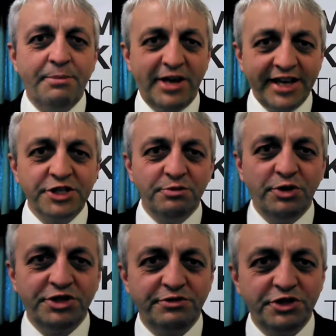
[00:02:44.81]
election
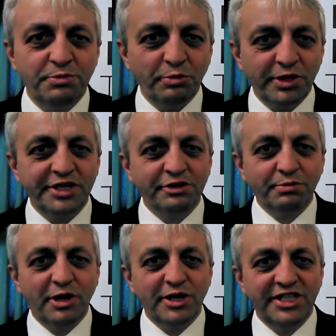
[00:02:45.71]
was for a small political
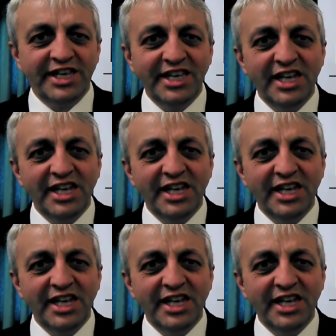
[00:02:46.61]
party.